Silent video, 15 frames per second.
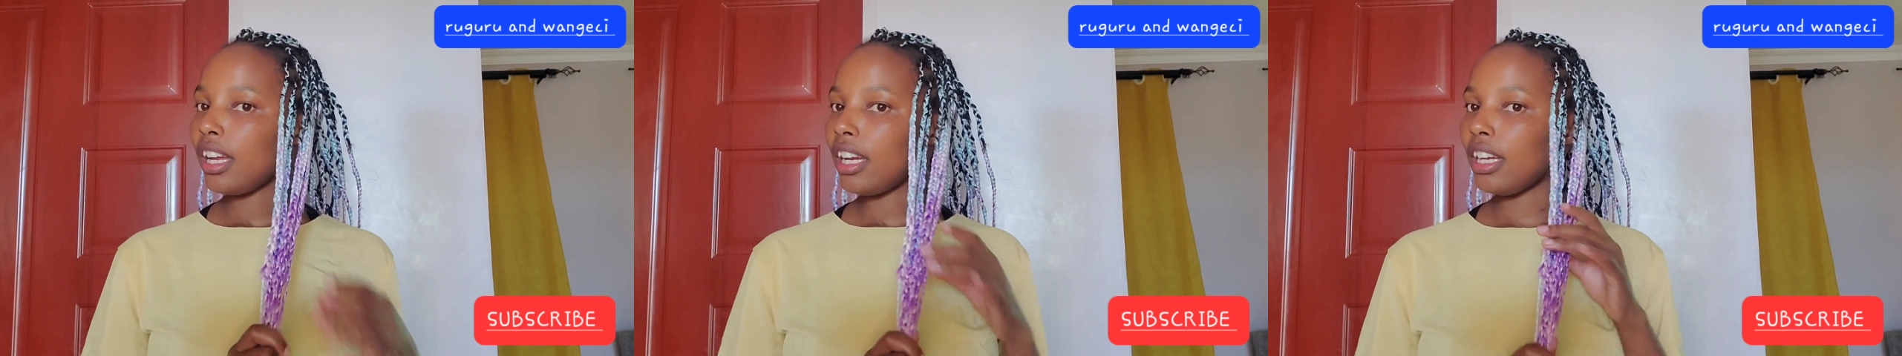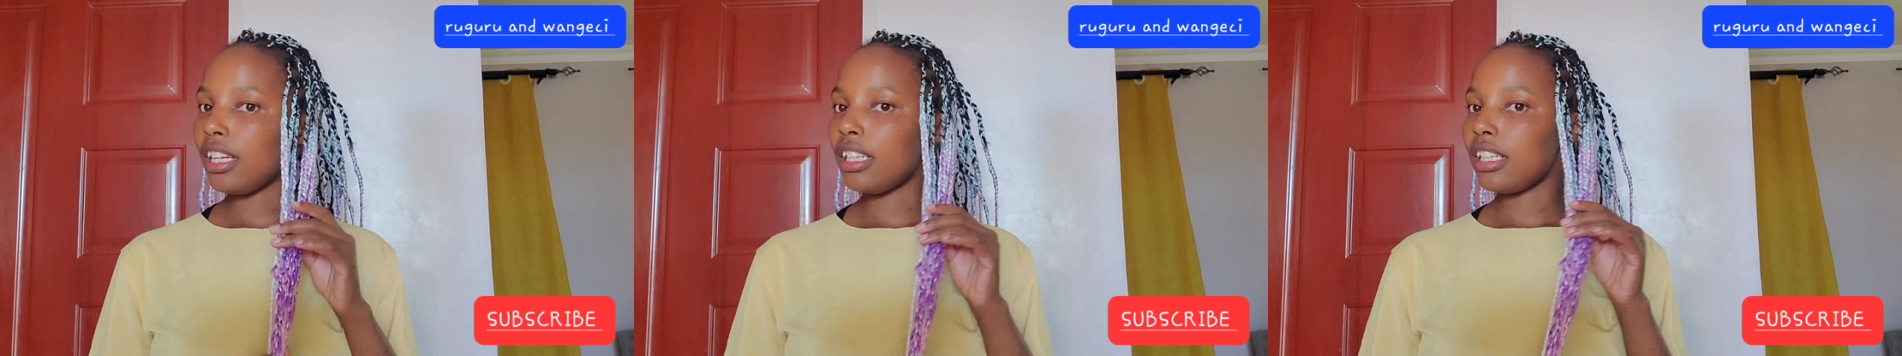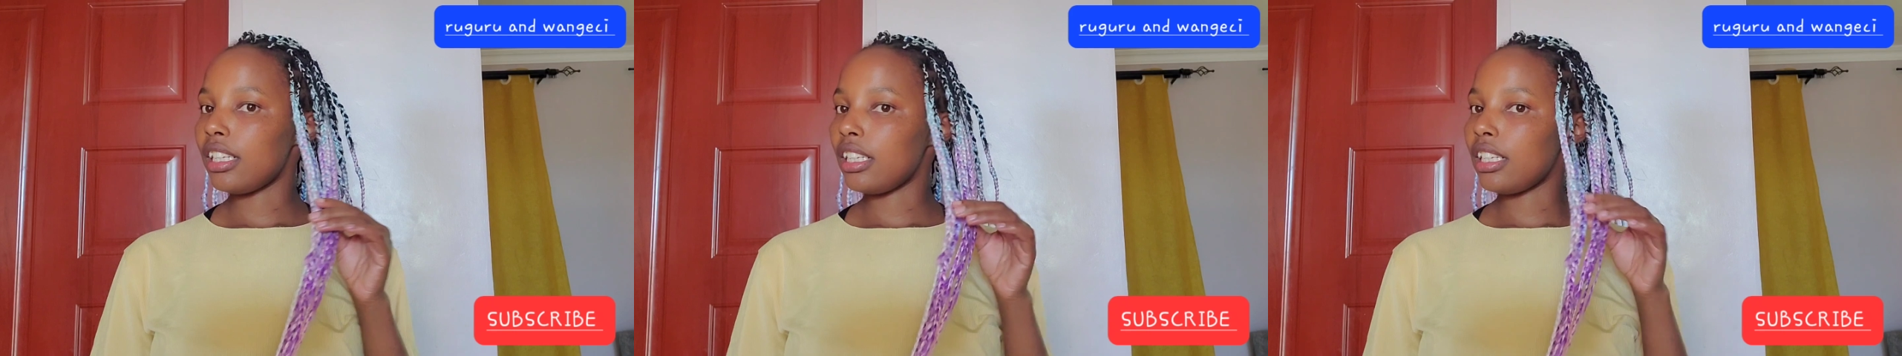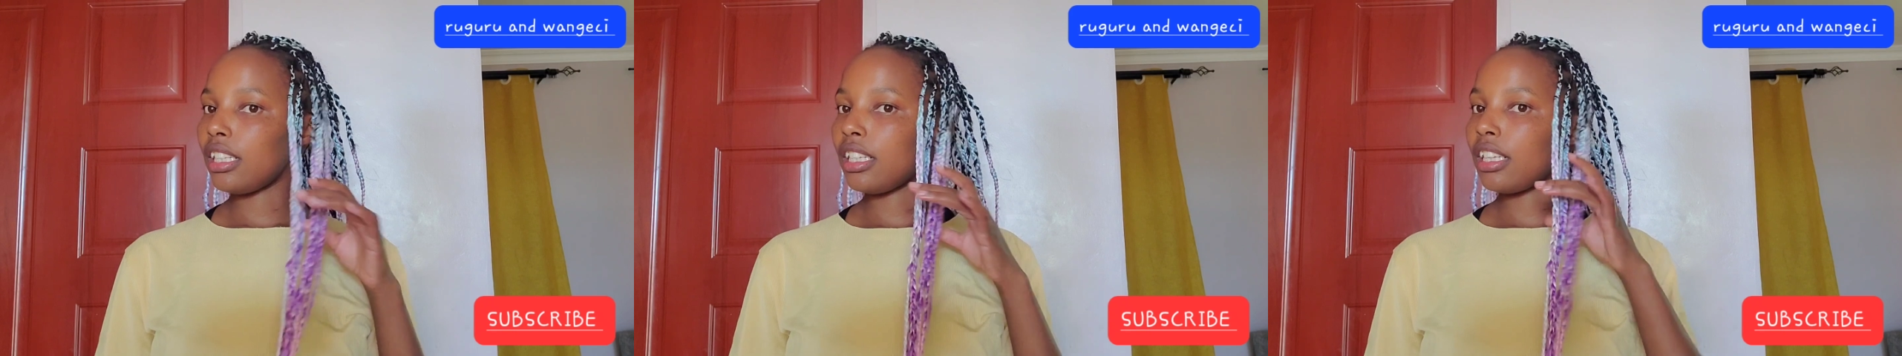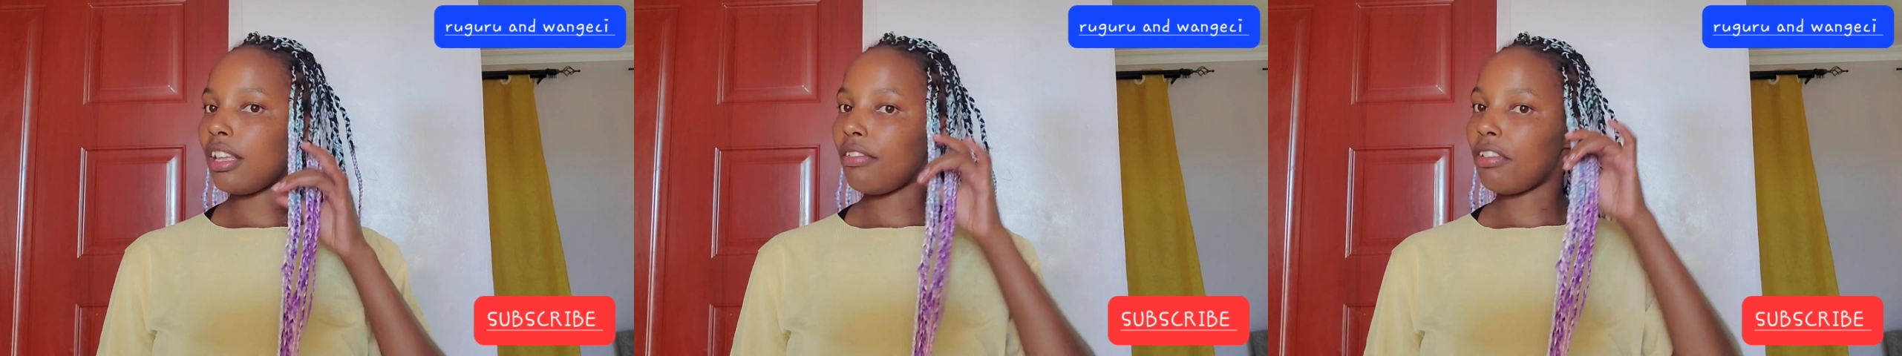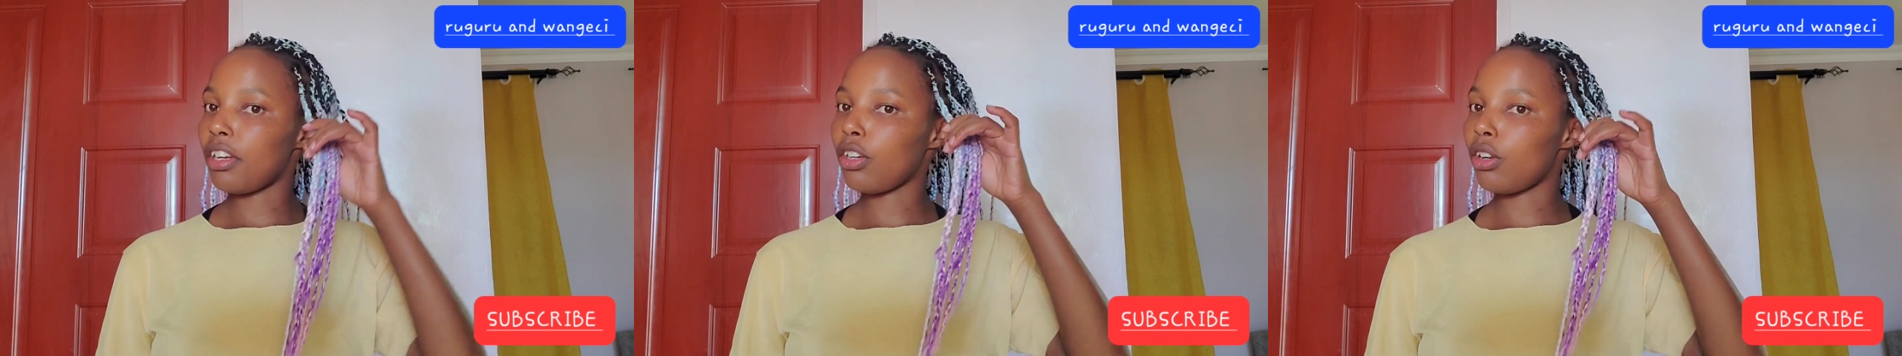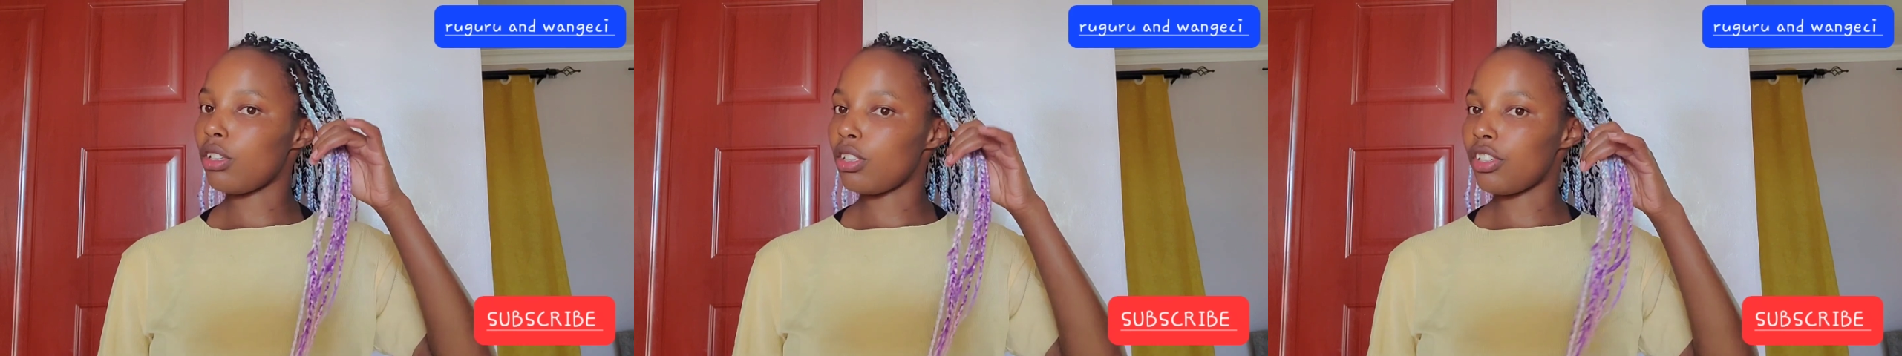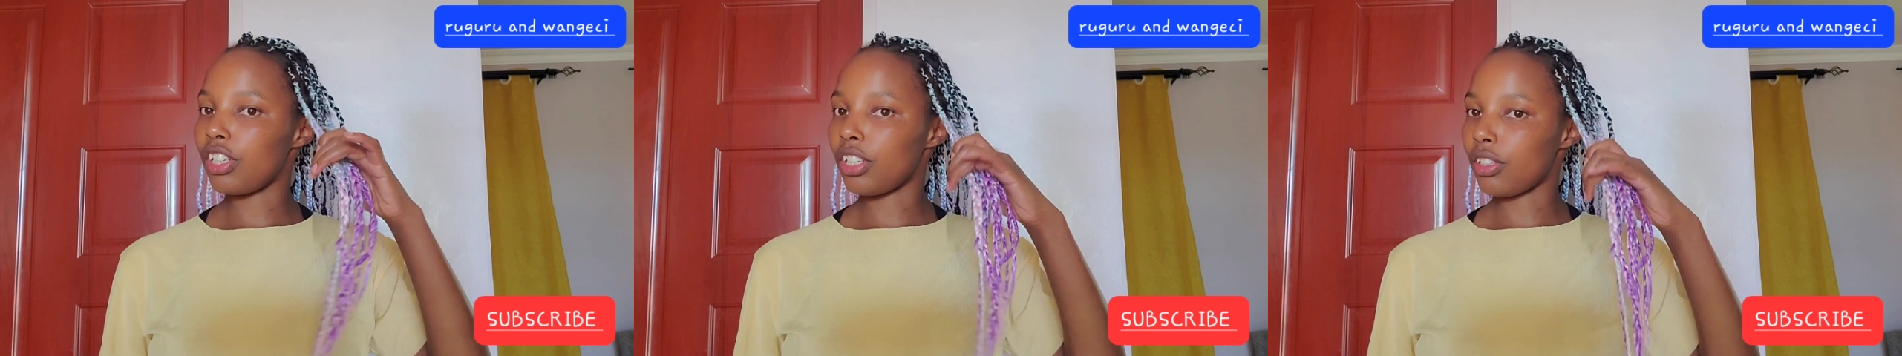It's the final
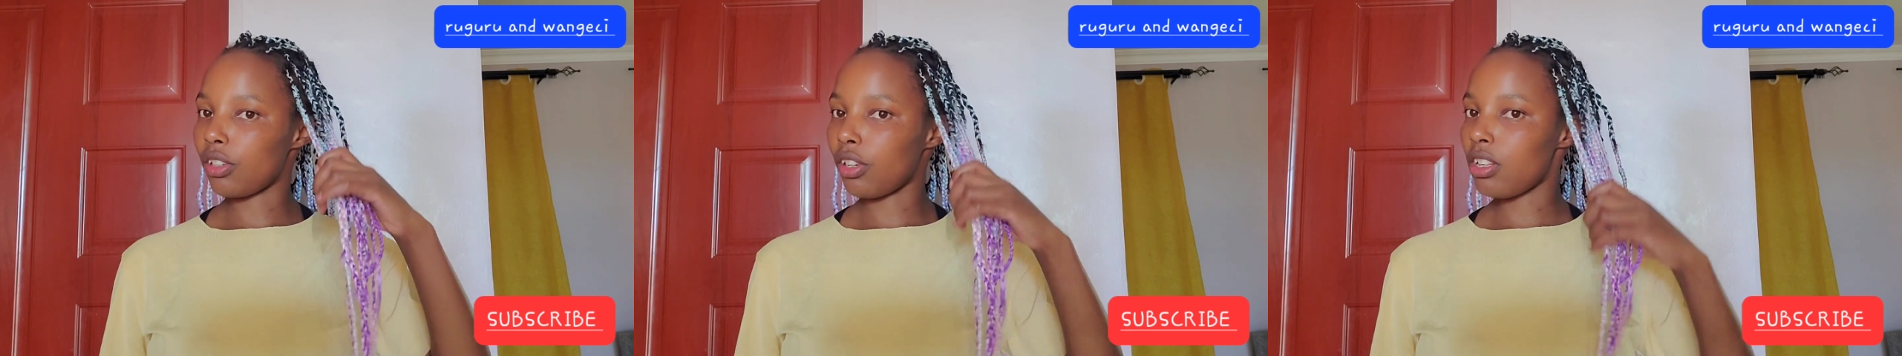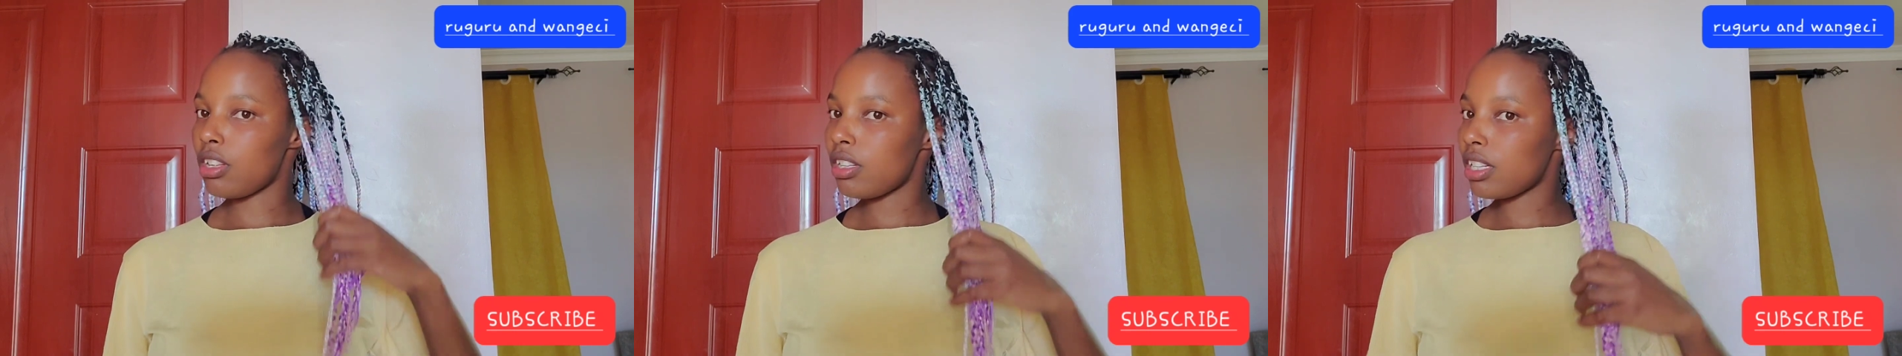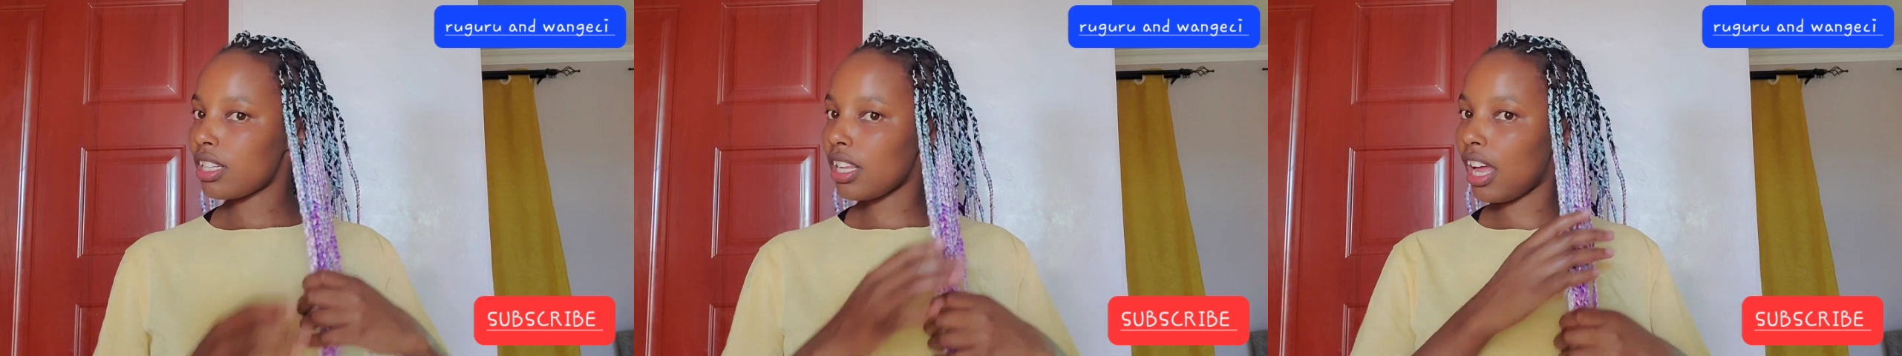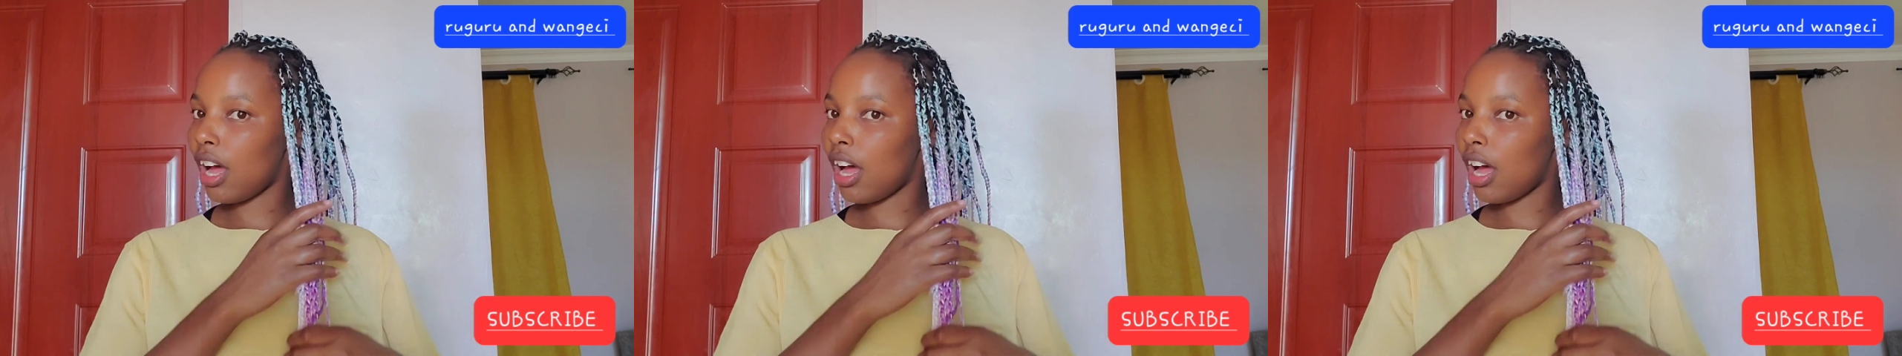result,